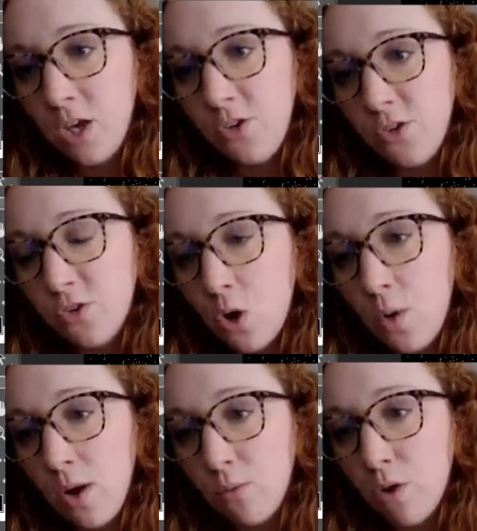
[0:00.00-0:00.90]
and just
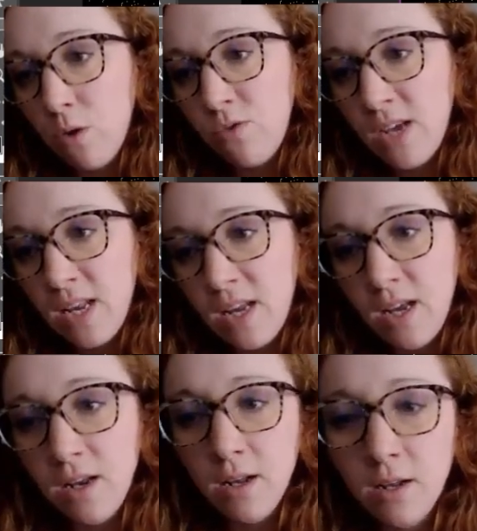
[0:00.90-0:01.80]
go and rotate
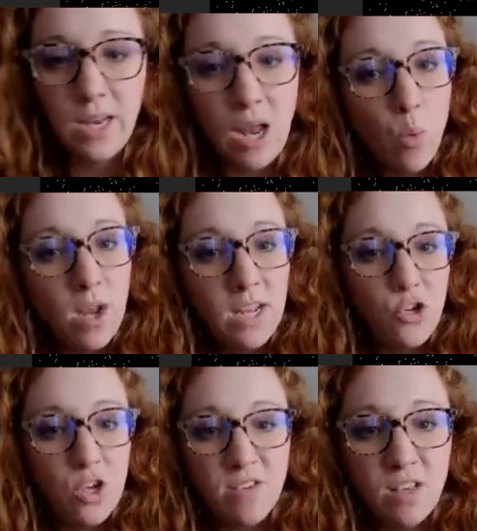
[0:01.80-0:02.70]
it, and I want it
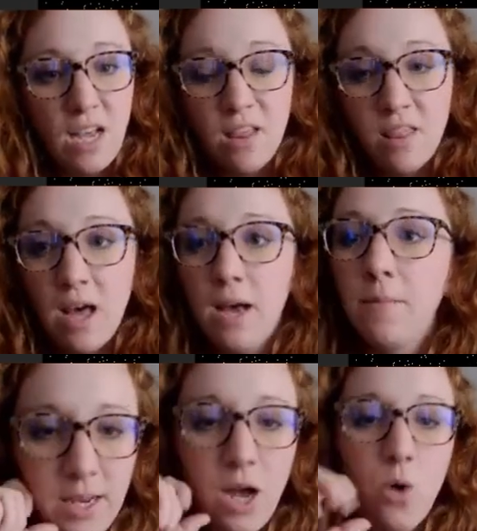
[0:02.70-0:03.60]
just like that.
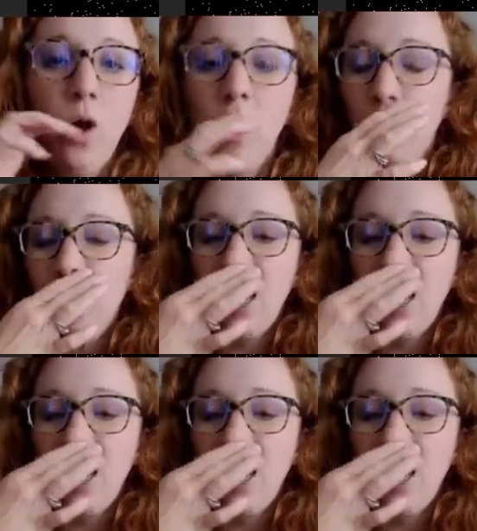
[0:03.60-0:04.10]
Now, a